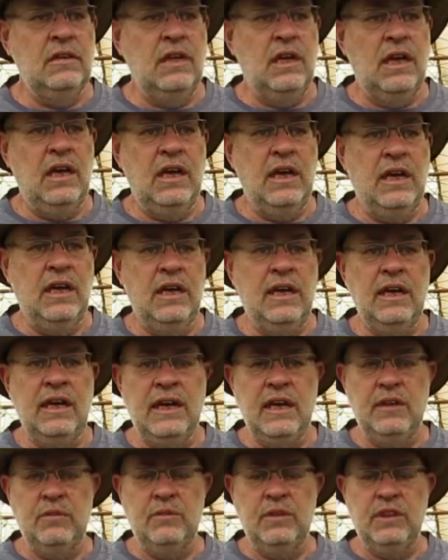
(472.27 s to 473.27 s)
uh,
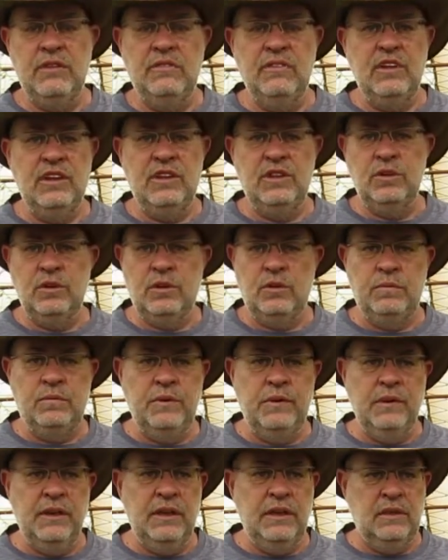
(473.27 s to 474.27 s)
and with a very short
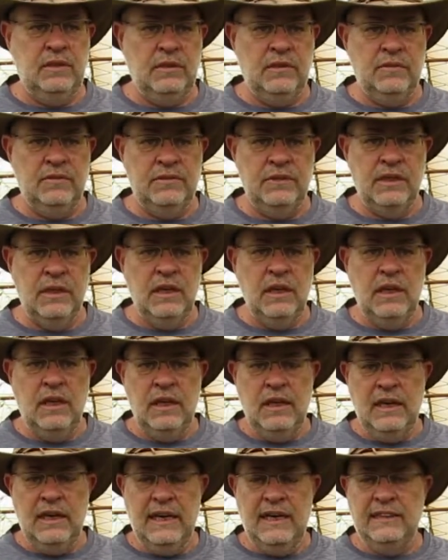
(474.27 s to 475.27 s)
period of
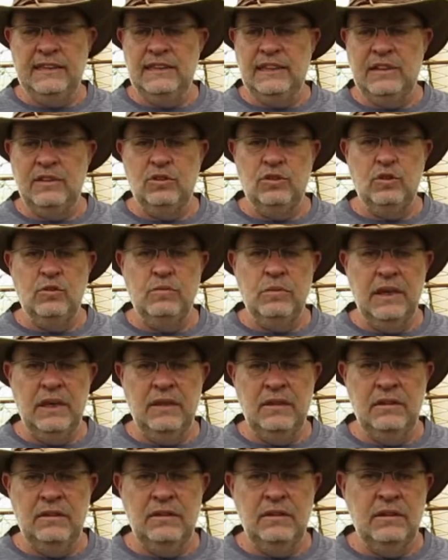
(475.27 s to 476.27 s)
less than two
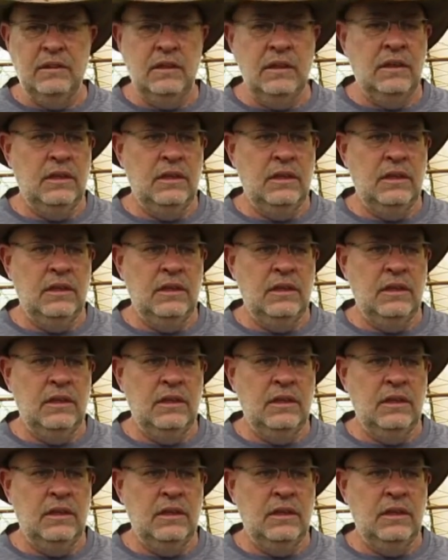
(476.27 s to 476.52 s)
months,